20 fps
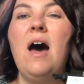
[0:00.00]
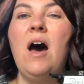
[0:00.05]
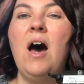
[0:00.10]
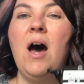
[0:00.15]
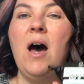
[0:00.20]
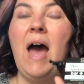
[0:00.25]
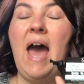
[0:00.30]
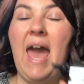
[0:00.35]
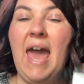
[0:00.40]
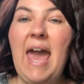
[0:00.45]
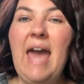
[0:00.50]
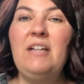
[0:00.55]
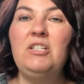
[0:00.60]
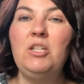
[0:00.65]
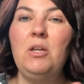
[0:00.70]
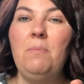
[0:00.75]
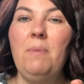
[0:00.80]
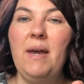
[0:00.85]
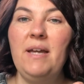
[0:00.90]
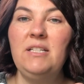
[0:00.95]
Uh, I
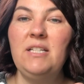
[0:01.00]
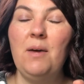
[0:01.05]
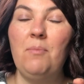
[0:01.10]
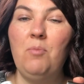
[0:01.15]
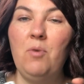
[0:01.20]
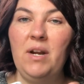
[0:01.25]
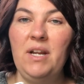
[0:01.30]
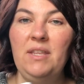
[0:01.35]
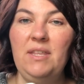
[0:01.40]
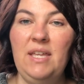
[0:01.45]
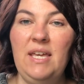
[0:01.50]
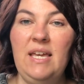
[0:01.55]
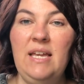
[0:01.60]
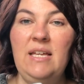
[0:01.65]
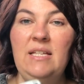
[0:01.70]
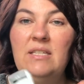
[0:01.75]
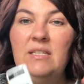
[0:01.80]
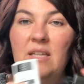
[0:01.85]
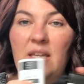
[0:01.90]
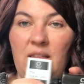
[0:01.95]
actually picked up one of
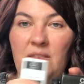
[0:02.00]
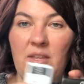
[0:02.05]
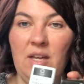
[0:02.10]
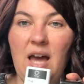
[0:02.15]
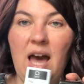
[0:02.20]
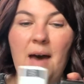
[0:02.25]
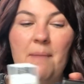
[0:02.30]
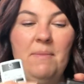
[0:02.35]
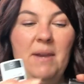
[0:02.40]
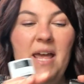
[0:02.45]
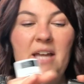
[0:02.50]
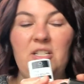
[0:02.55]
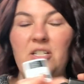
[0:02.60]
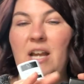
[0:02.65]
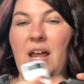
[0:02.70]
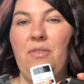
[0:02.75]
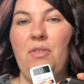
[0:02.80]
these in the combination.